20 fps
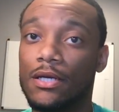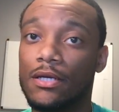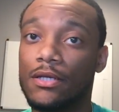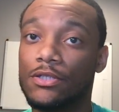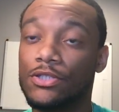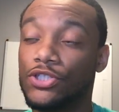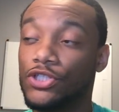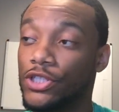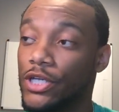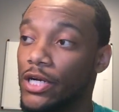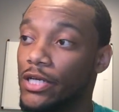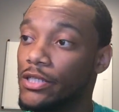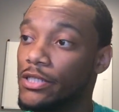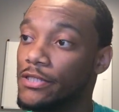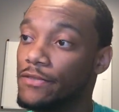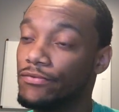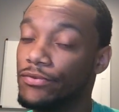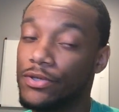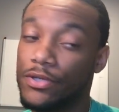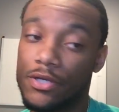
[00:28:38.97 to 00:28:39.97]
share
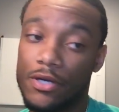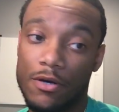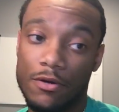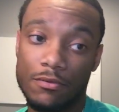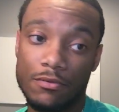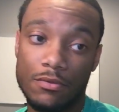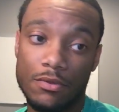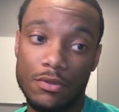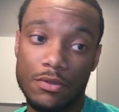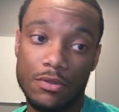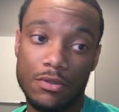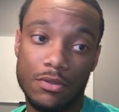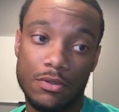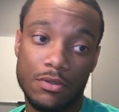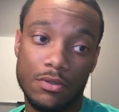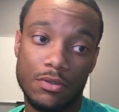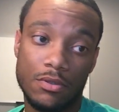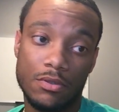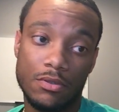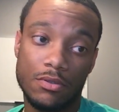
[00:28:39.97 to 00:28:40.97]
this video,
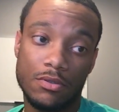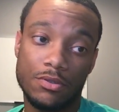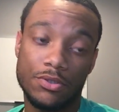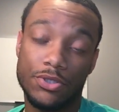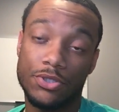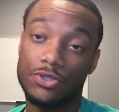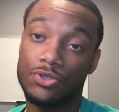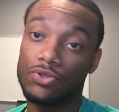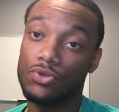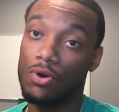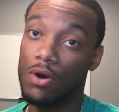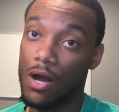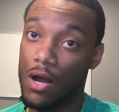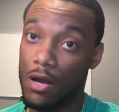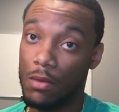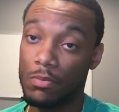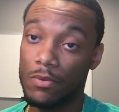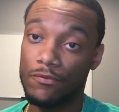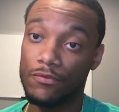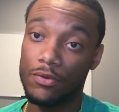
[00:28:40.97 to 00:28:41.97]

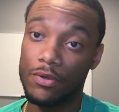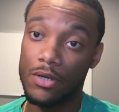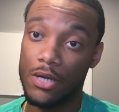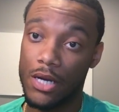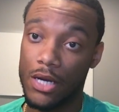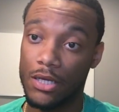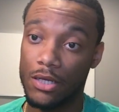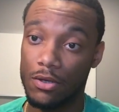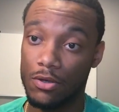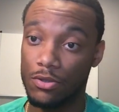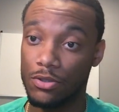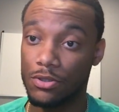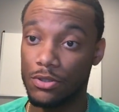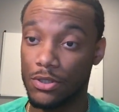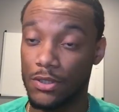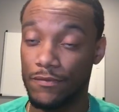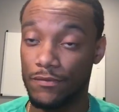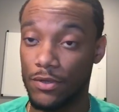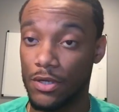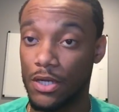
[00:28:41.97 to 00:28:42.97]
subscribe if you're not
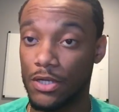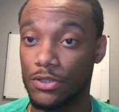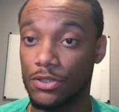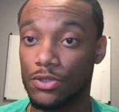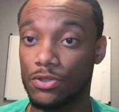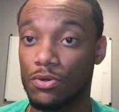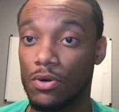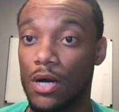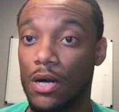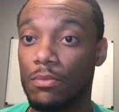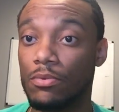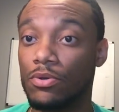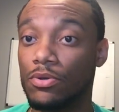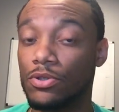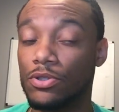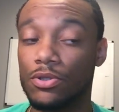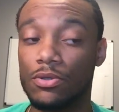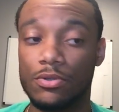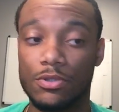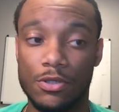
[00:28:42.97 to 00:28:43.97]
subscribed
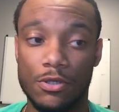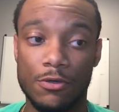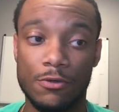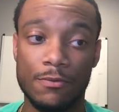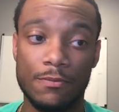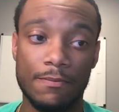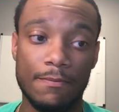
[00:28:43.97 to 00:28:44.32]
on YouTube,